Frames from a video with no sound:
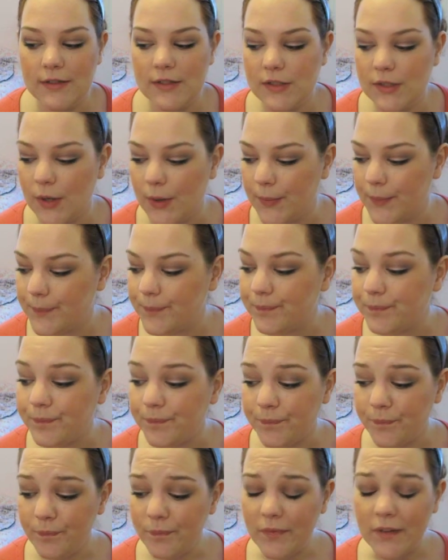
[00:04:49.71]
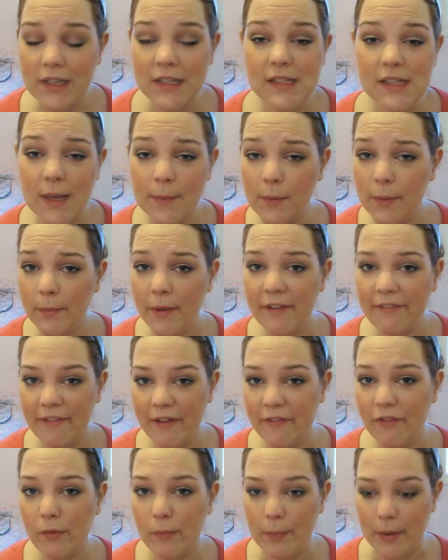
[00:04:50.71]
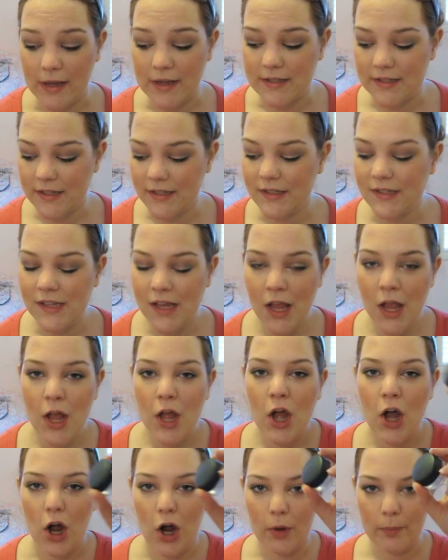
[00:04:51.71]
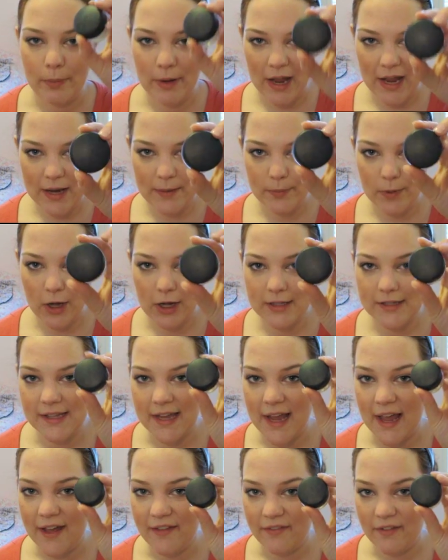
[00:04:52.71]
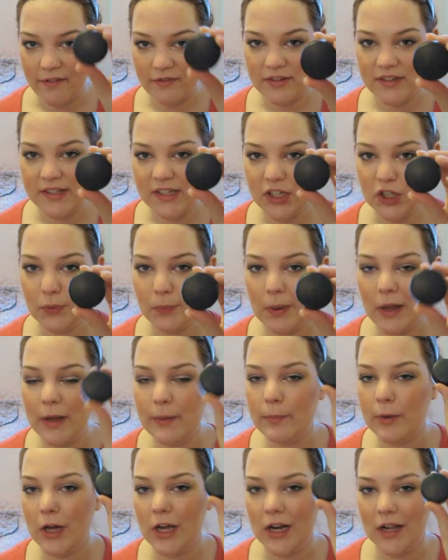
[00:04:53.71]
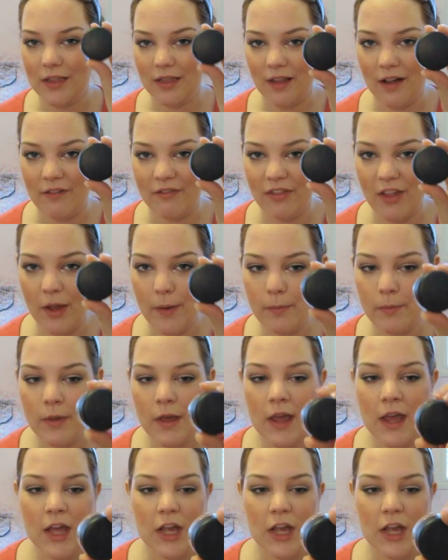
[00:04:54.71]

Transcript: So some of my favorite bases are paint pots. I have every single paint pot, I love them.